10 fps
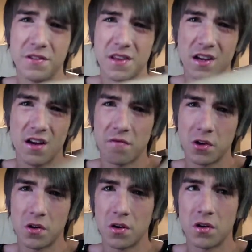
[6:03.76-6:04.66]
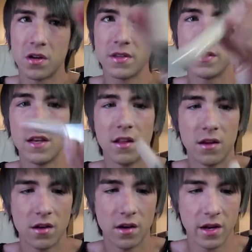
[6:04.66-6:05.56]
it's like CoverGirl
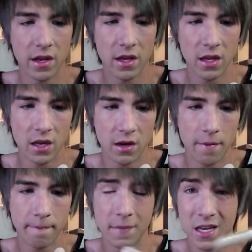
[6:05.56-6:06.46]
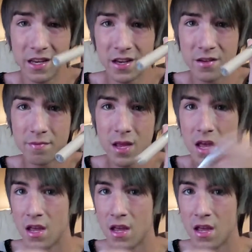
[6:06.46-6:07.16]
concealer in medium.